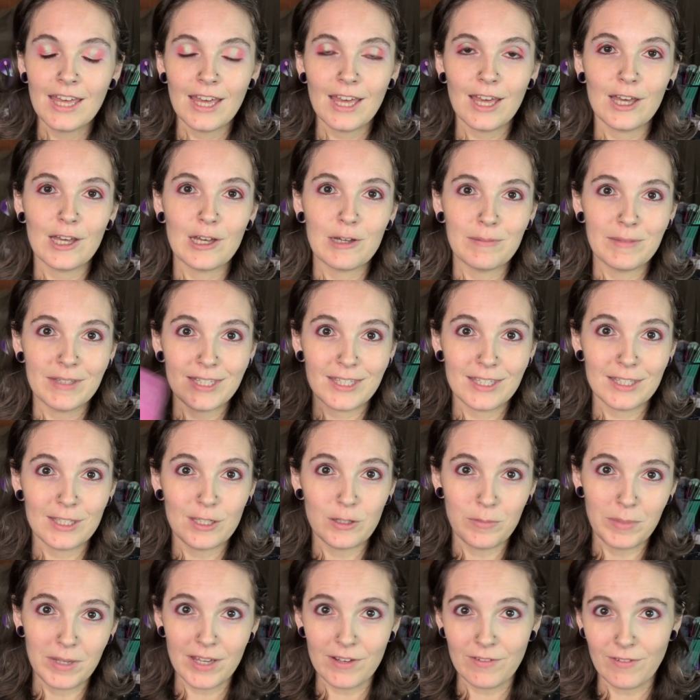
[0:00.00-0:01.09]
This is the
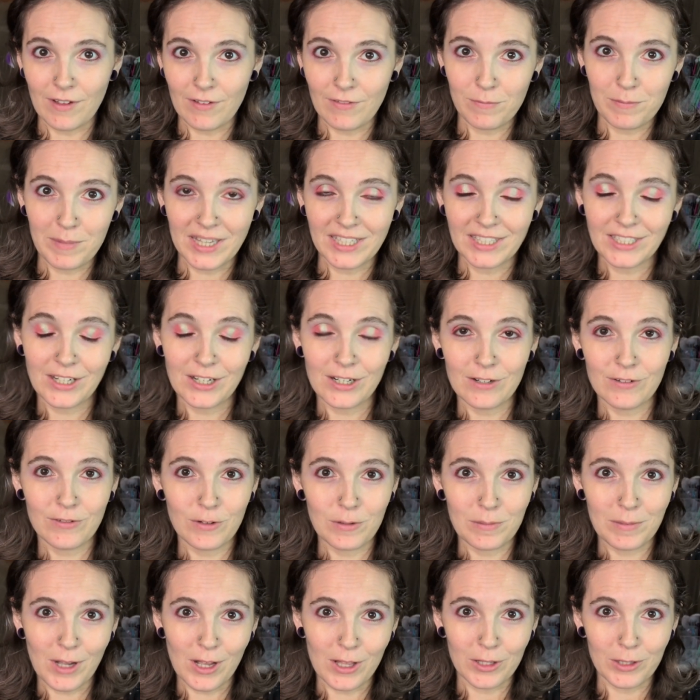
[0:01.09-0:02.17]
BFF mascara
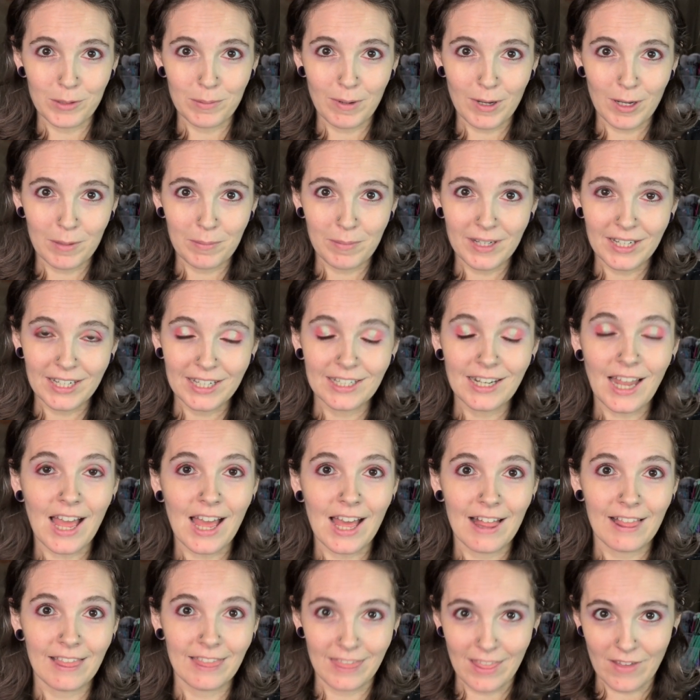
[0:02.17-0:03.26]
from Colourpop, and I
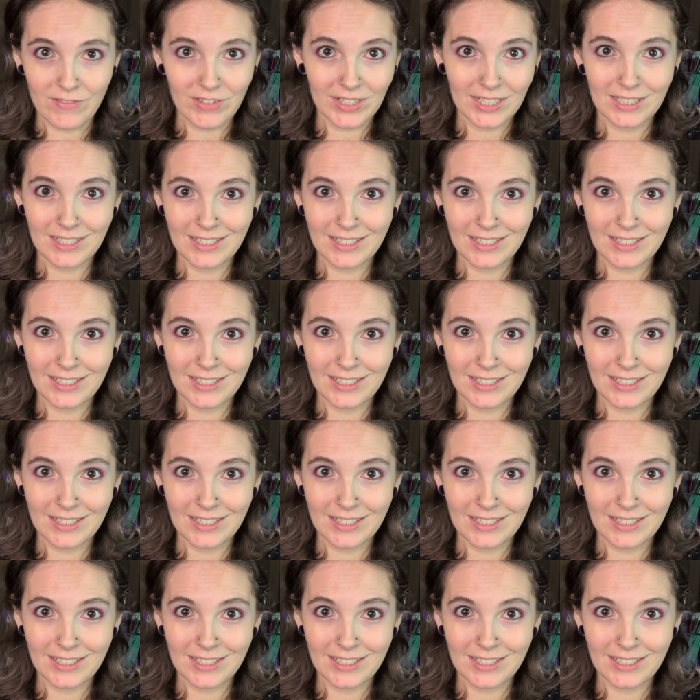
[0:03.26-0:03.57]
love it.